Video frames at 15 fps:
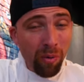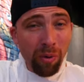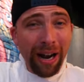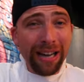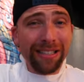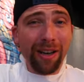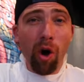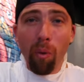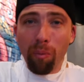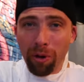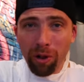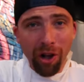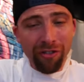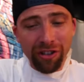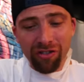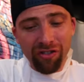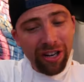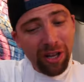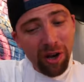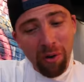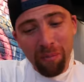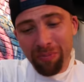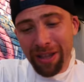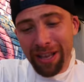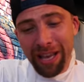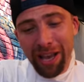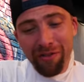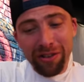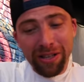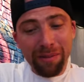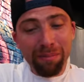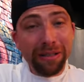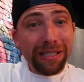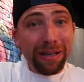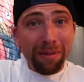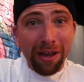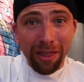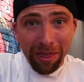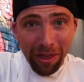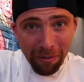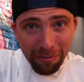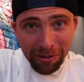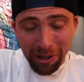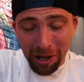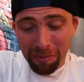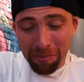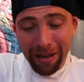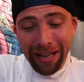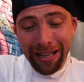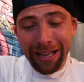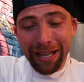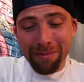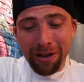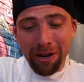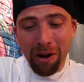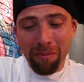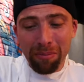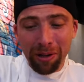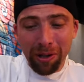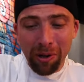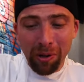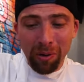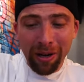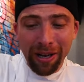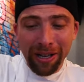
Well guys, I hope you love this video. If you did, please give me a thumbs up. Leave me a comment below.